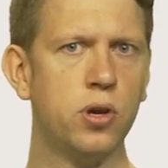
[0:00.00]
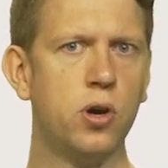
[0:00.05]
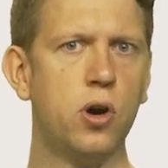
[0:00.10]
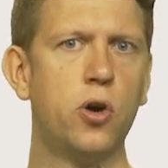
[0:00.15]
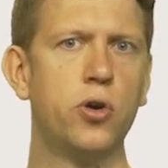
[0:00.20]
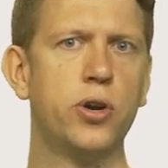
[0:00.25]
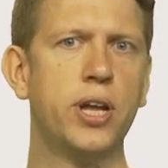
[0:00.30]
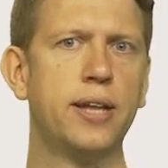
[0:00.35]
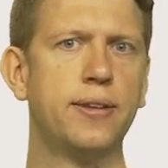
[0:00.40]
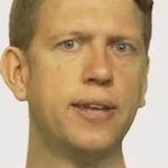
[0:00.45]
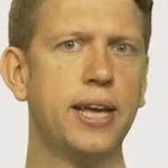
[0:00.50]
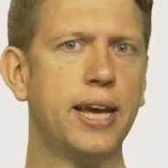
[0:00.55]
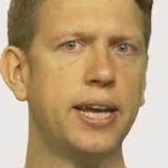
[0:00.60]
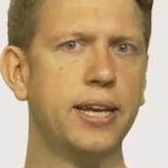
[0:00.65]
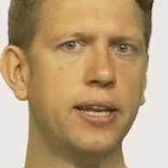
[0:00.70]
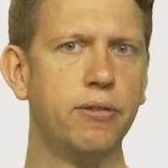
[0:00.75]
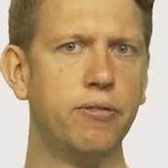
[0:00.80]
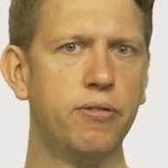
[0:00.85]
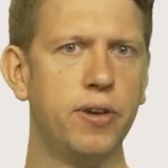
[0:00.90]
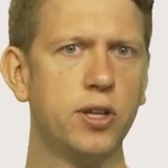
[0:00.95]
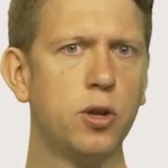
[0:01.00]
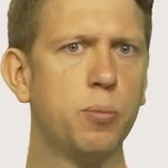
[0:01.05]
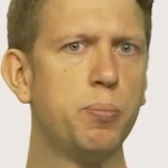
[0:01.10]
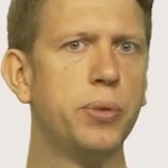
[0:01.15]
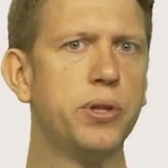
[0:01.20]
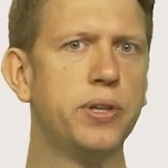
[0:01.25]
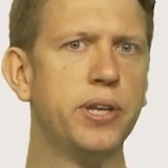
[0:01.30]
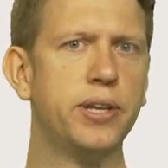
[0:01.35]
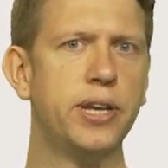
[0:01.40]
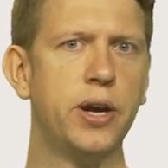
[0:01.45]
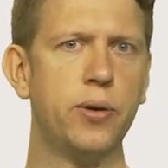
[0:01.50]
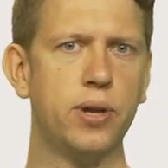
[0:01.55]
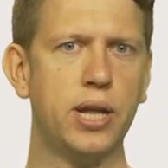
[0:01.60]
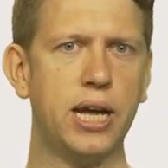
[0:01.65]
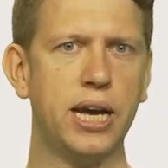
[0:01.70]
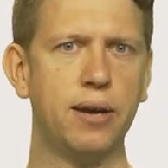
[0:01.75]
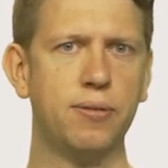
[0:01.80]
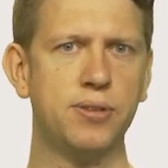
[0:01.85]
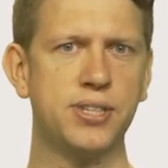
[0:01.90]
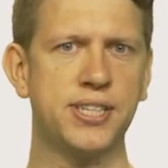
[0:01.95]
or that a development in their
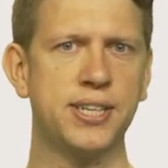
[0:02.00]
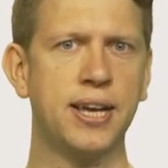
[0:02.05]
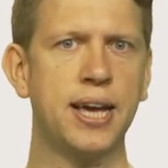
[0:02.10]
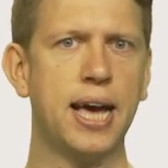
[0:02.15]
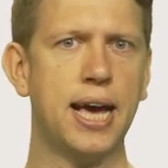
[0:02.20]
lives